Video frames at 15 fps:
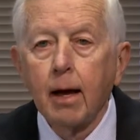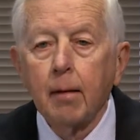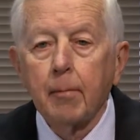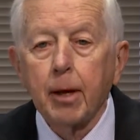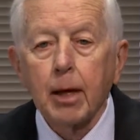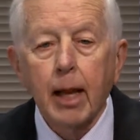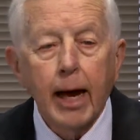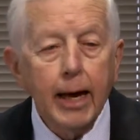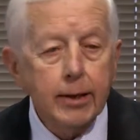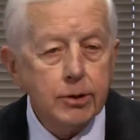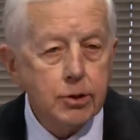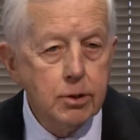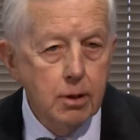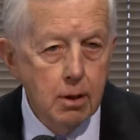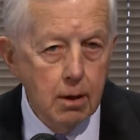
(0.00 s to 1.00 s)
But
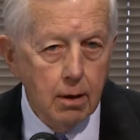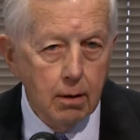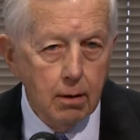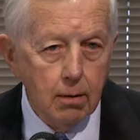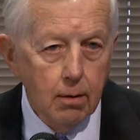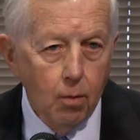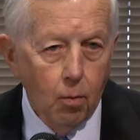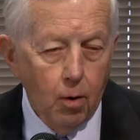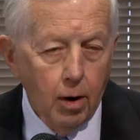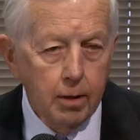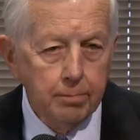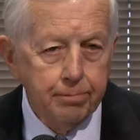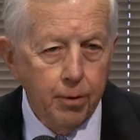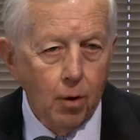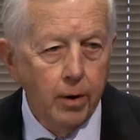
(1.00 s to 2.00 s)
last year,
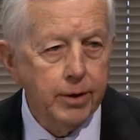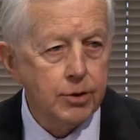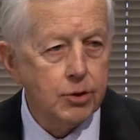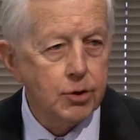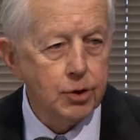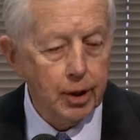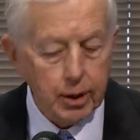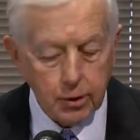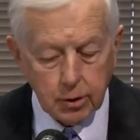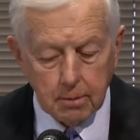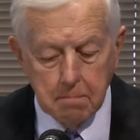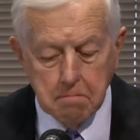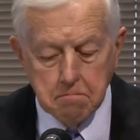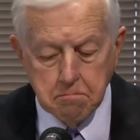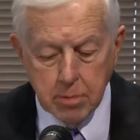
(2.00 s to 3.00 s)
1.6
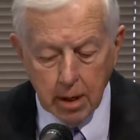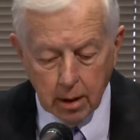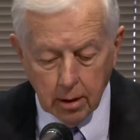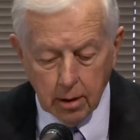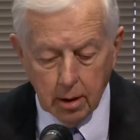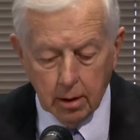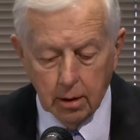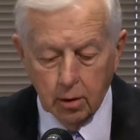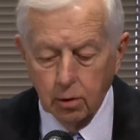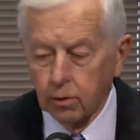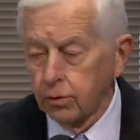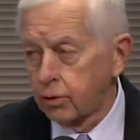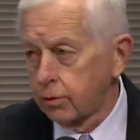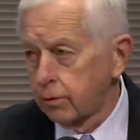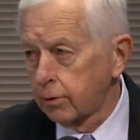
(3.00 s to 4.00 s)
million
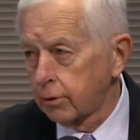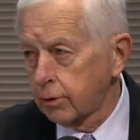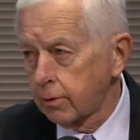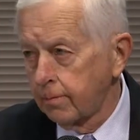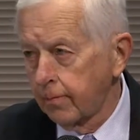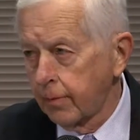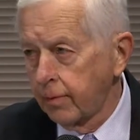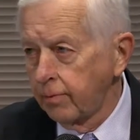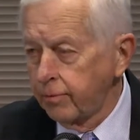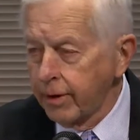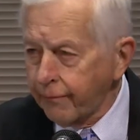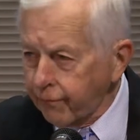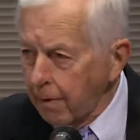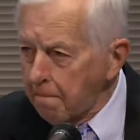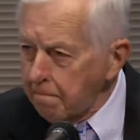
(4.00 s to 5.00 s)
Hoosiers,
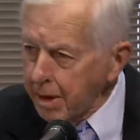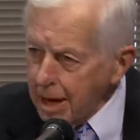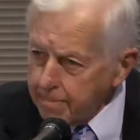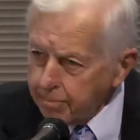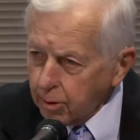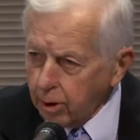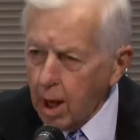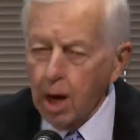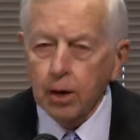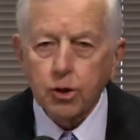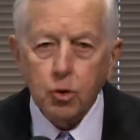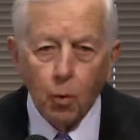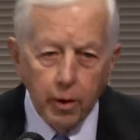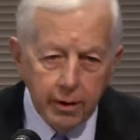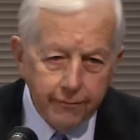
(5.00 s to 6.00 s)
different people,
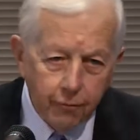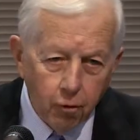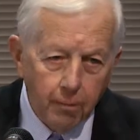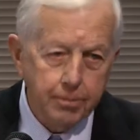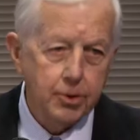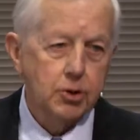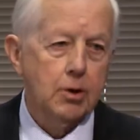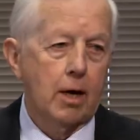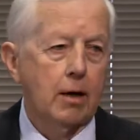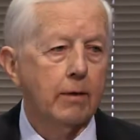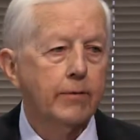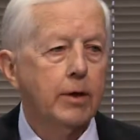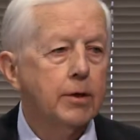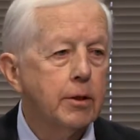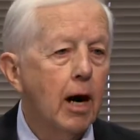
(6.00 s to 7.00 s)
24% of
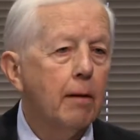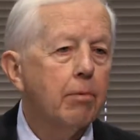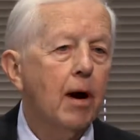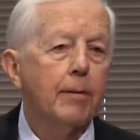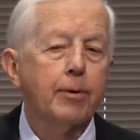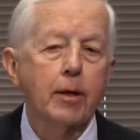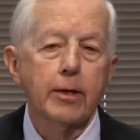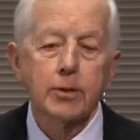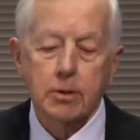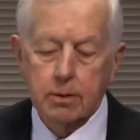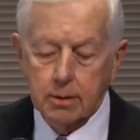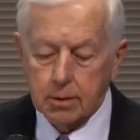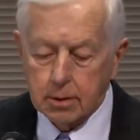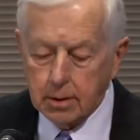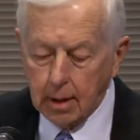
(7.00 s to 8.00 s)
the entire population of
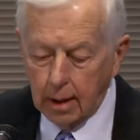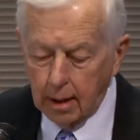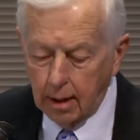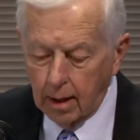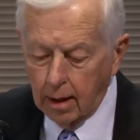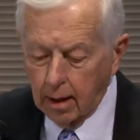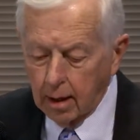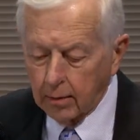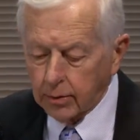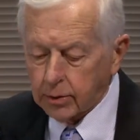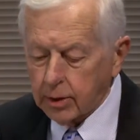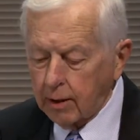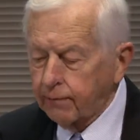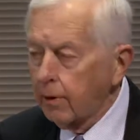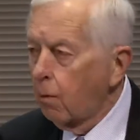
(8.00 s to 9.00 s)
the state,
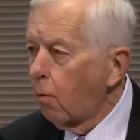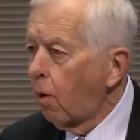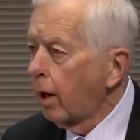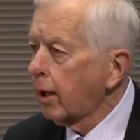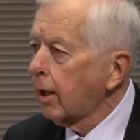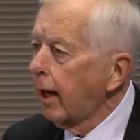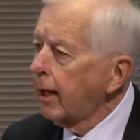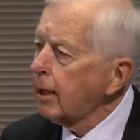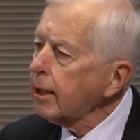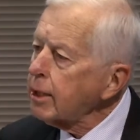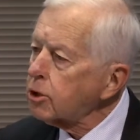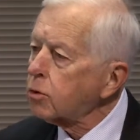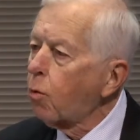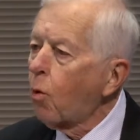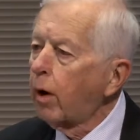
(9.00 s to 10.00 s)
received at
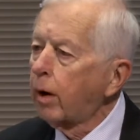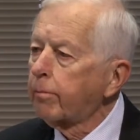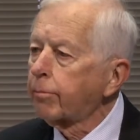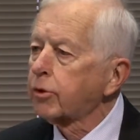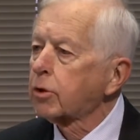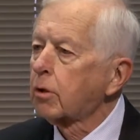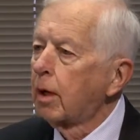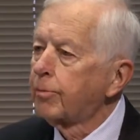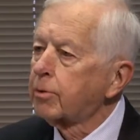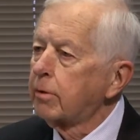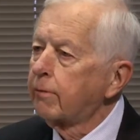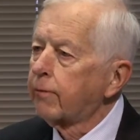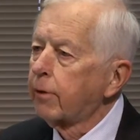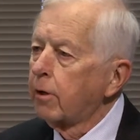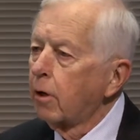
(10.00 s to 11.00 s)
least one prescription for an